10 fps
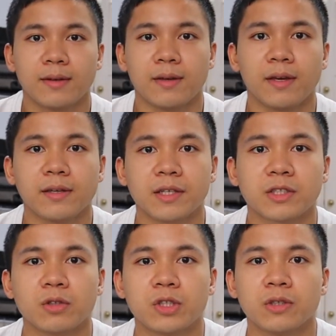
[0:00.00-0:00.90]
Hey guys,
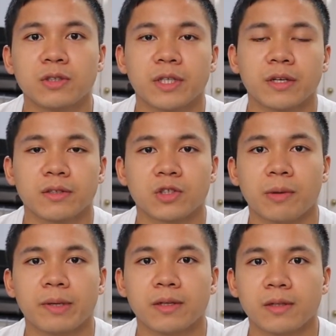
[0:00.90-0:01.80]
Coach Jules here. So
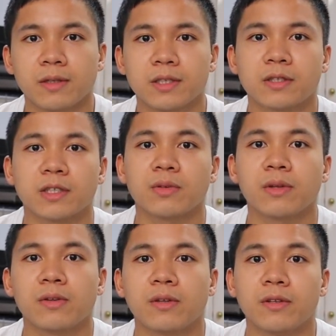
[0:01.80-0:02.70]
I'm here to discuss with
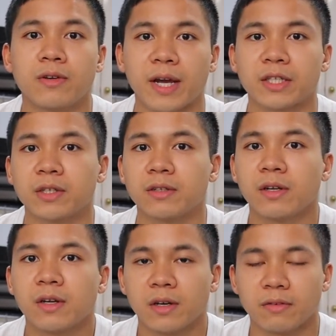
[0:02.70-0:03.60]
you the
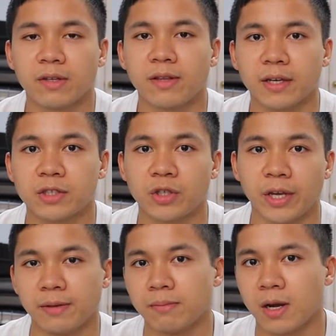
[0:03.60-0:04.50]
direction of the next
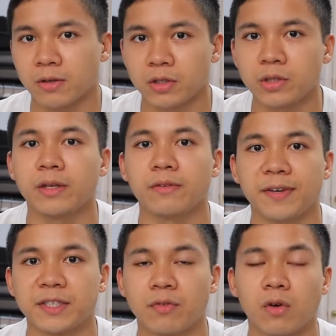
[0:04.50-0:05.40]
training block or training
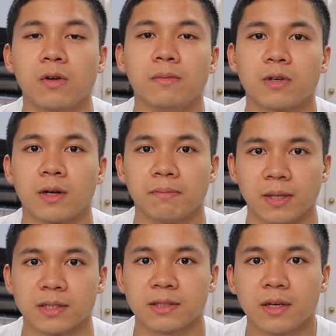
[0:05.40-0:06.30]
phase for HomeCon
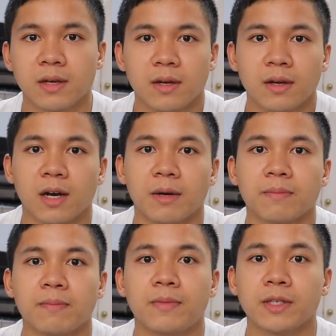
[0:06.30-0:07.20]
Plus.
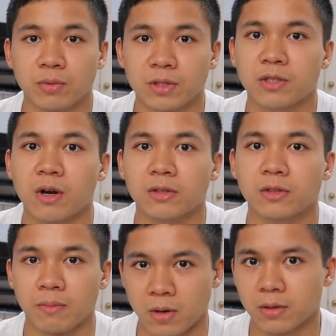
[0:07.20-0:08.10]
This will start
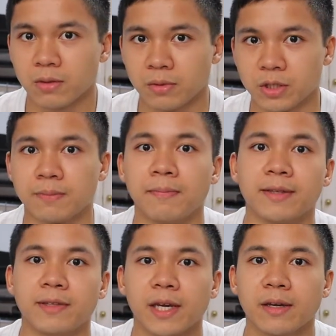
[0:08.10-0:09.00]
tomorrow, which is
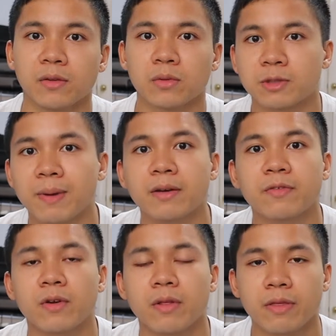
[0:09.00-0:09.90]
Monday, and it will span
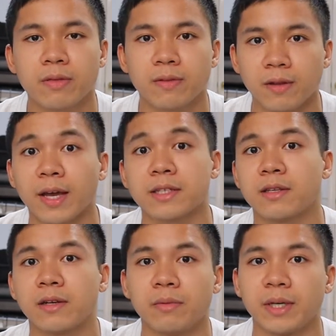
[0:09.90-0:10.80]
for the
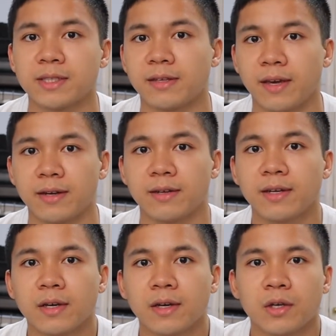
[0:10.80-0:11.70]
next 3 weeks again.
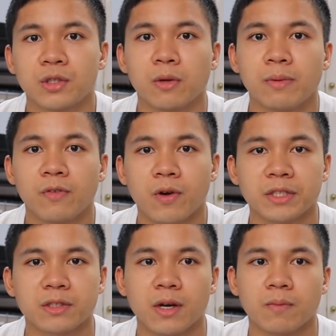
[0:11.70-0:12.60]
So before I
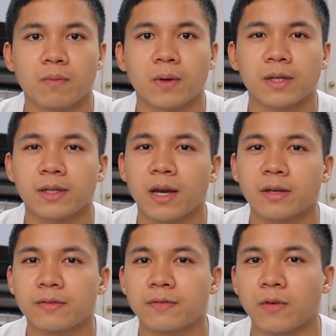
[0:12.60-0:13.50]
start, we're gonna kind
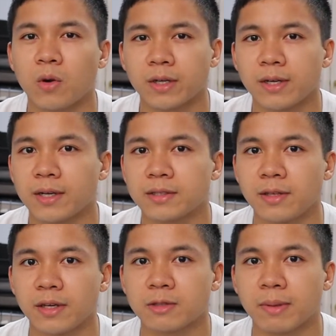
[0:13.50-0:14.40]
of organize
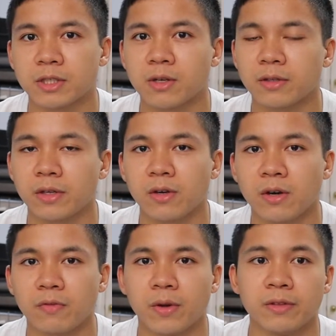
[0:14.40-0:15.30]
things by starting
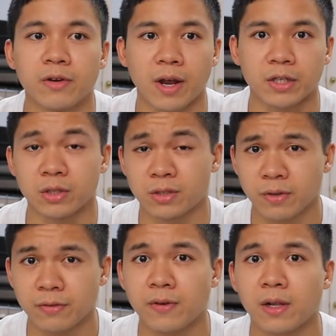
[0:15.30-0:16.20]
off with directions for
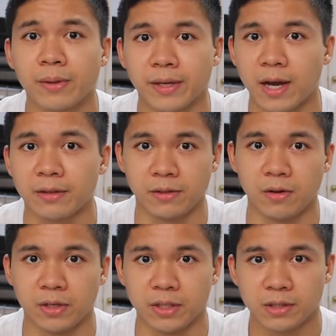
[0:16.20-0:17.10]
the following
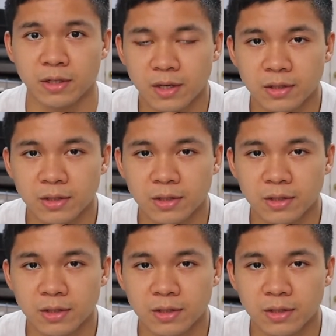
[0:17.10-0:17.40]
categories.